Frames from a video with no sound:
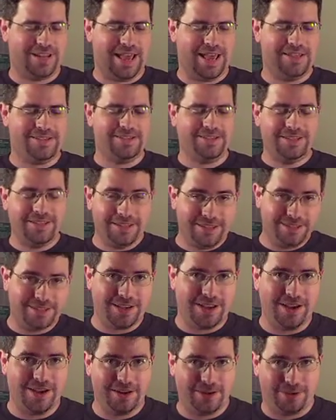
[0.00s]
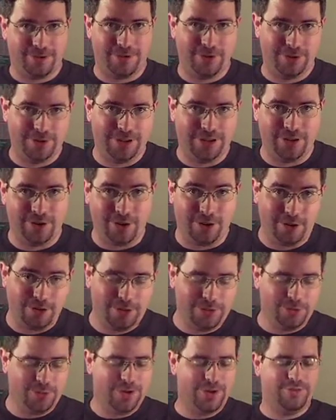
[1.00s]
Dazzling Donna wrote in
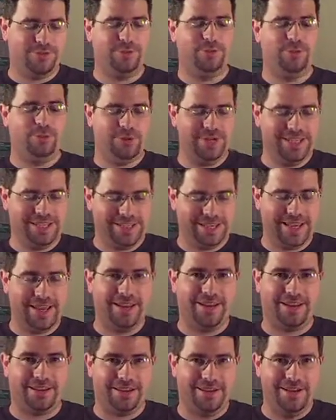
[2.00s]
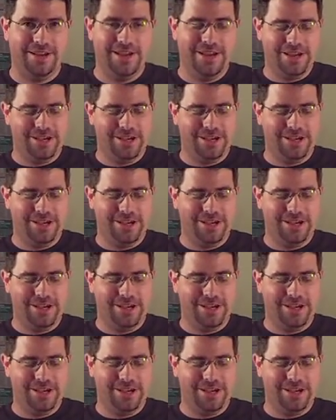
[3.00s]
all the way from Louisiana.